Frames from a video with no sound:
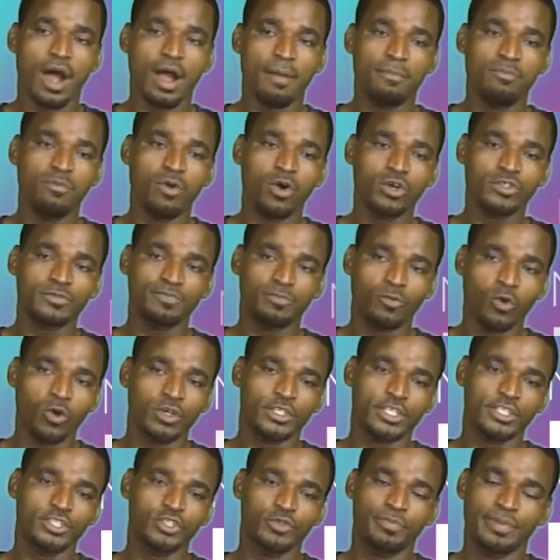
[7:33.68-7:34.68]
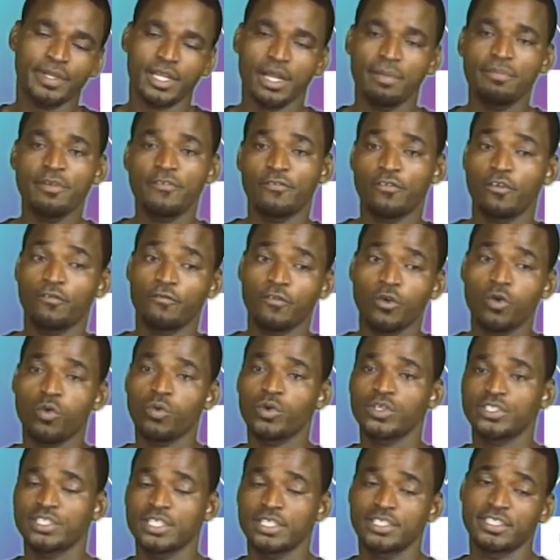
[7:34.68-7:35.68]
most content should be coming from
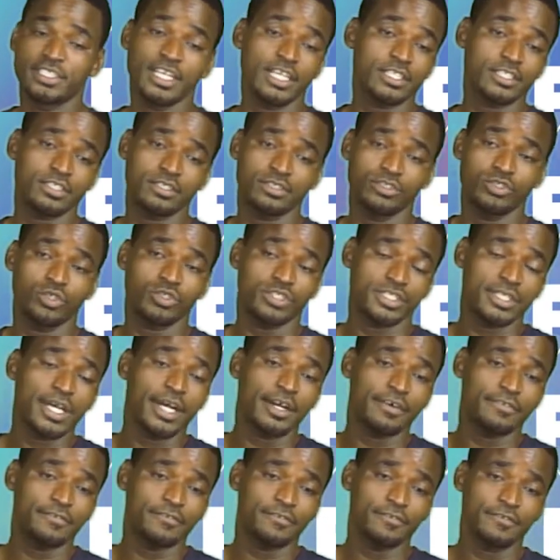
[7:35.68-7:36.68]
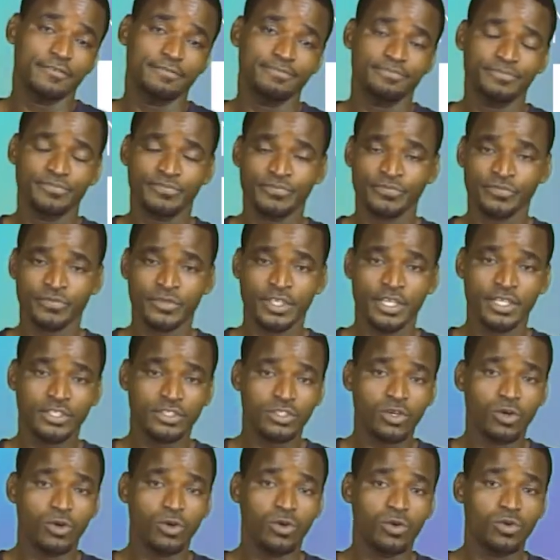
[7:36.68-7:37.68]
followers than just yourself.
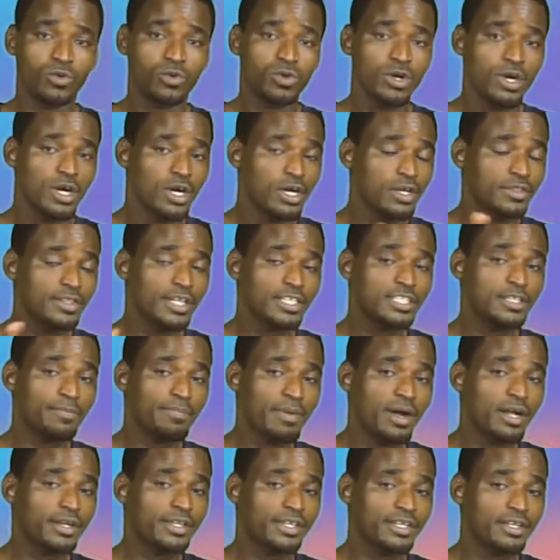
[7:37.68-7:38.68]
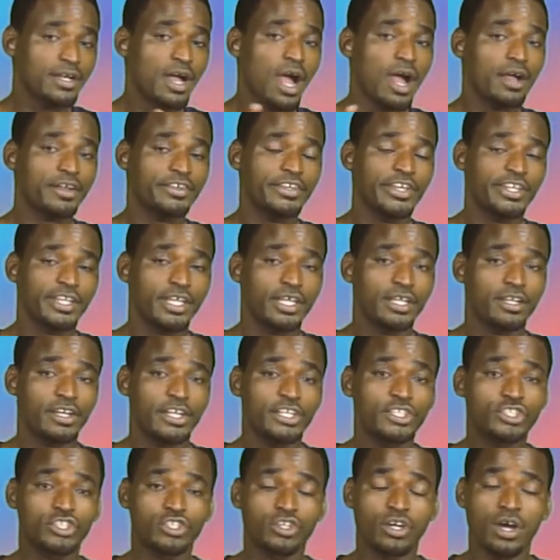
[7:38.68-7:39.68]
So that's about creating
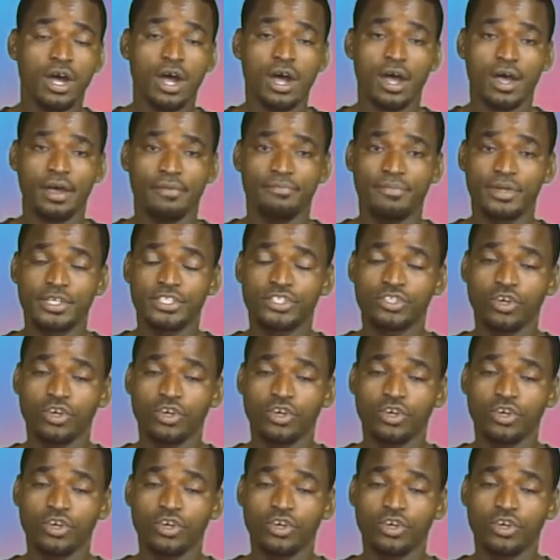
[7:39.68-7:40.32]
rich